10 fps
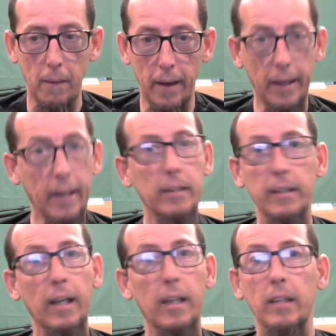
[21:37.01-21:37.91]
And like I
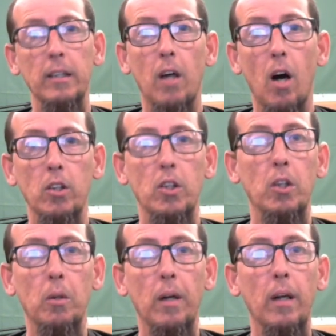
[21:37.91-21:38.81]
said, it doesn't cost
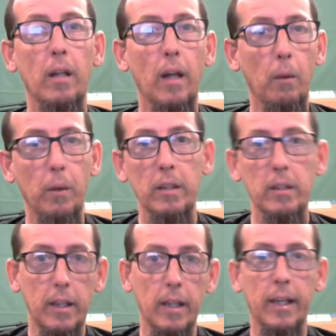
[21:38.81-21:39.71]
you anything. We
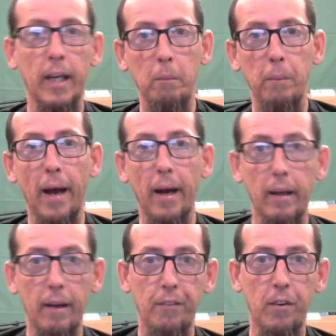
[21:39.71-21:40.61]
just get a kickback
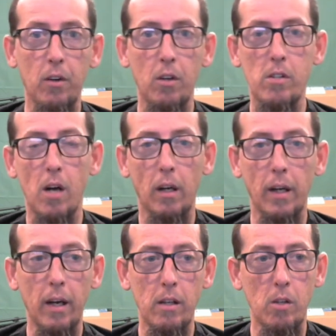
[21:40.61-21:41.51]
if you use our link.